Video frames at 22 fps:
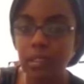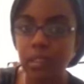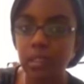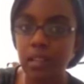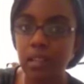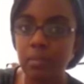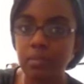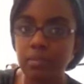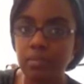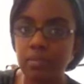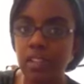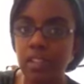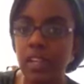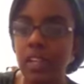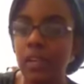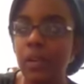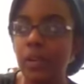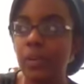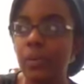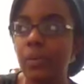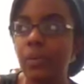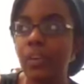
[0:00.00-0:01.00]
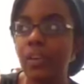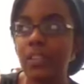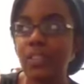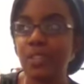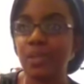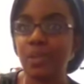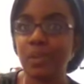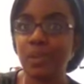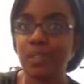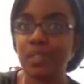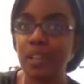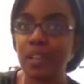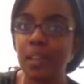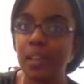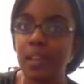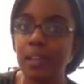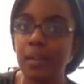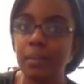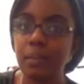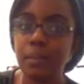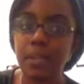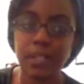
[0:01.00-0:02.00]
glum video, not so
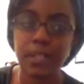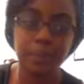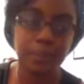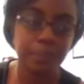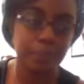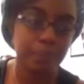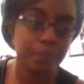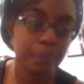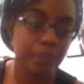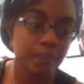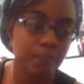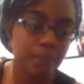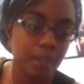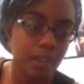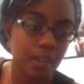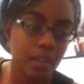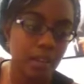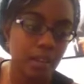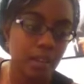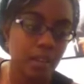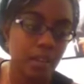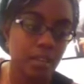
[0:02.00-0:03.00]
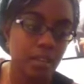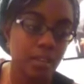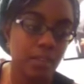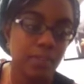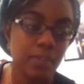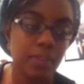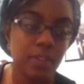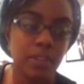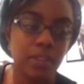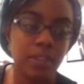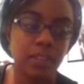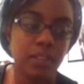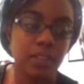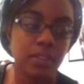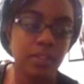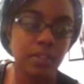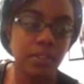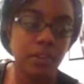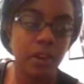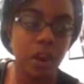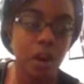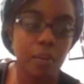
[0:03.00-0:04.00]
exciting, but definitely
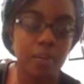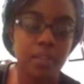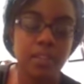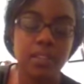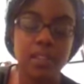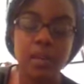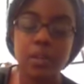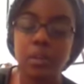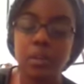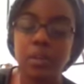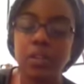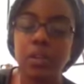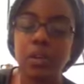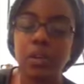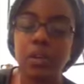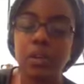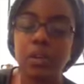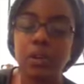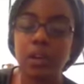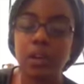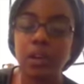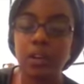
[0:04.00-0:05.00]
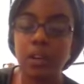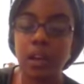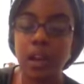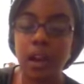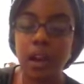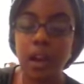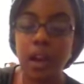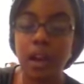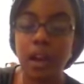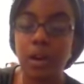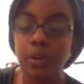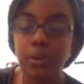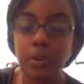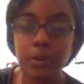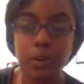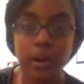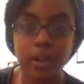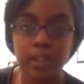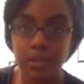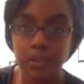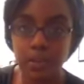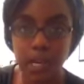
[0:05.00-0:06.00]
leave your comments down below on how you
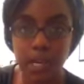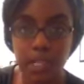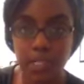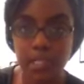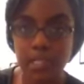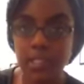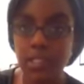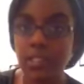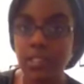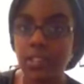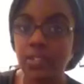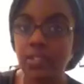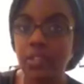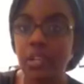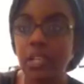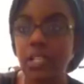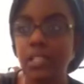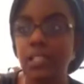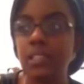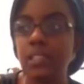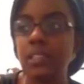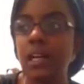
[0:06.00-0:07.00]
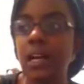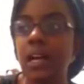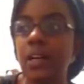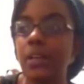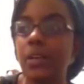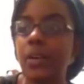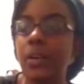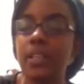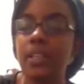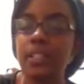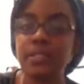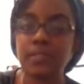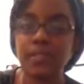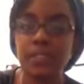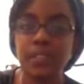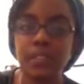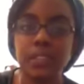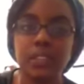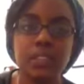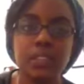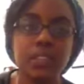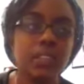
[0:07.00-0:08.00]
guys reacted to the trial, how you guys
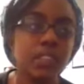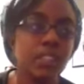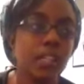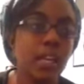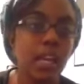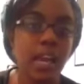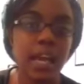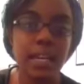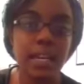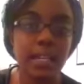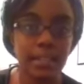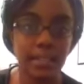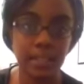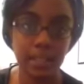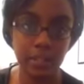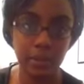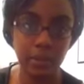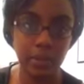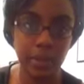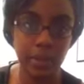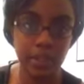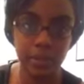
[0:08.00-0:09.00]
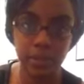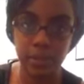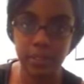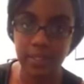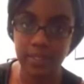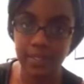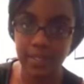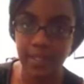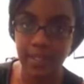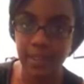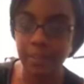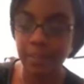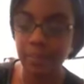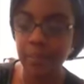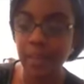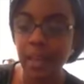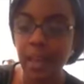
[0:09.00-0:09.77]
feel, anything you guys want to say.